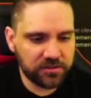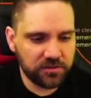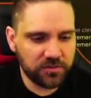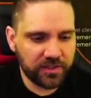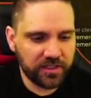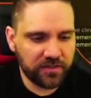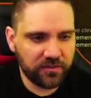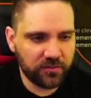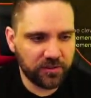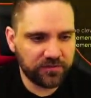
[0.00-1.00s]
as we get in
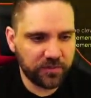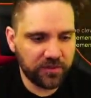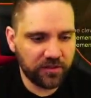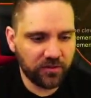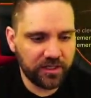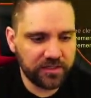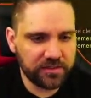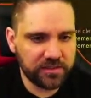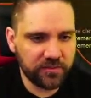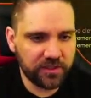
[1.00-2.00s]
the Rift, I'm going to go ahead and
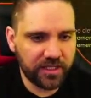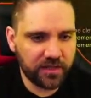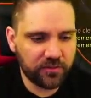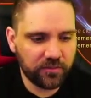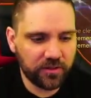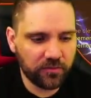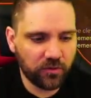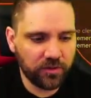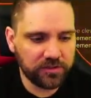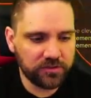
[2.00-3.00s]
Simulacrum. I'm
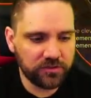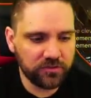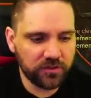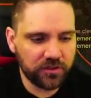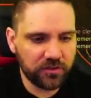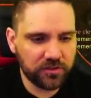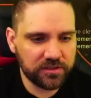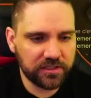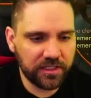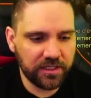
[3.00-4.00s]
going to curse
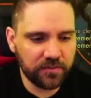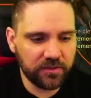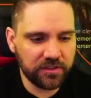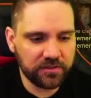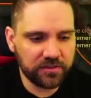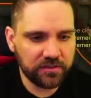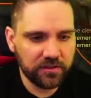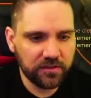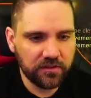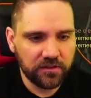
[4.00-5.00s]
the enemies
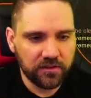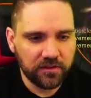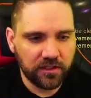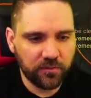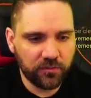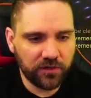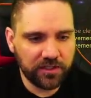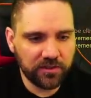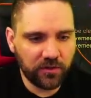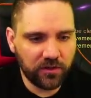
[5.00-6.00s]
and bring
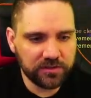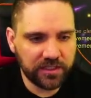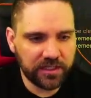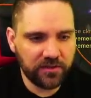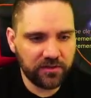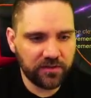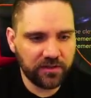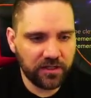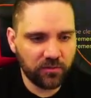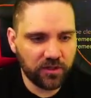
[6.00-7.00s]
them all together. And
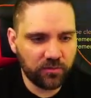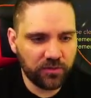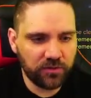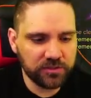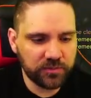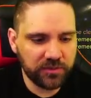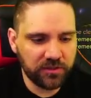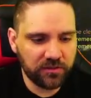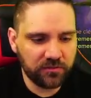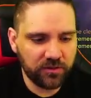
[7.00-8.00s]
then I want a Bone
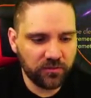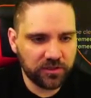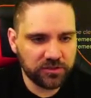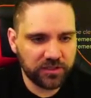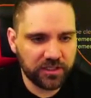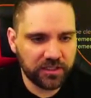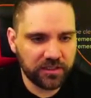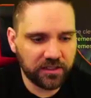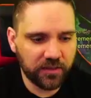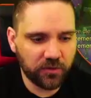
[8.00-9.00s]
Spear. We want to try to get
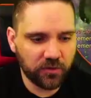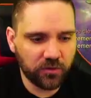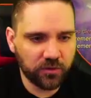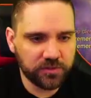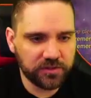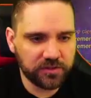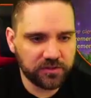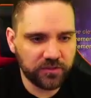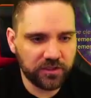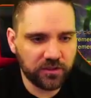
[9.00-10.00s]
a couple corpses
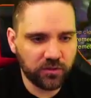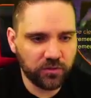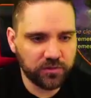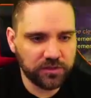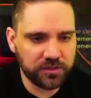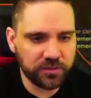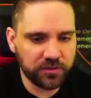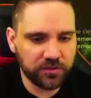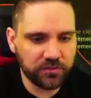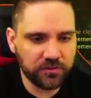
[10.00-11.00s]
so we can Corpse
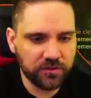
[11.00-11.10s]
Explode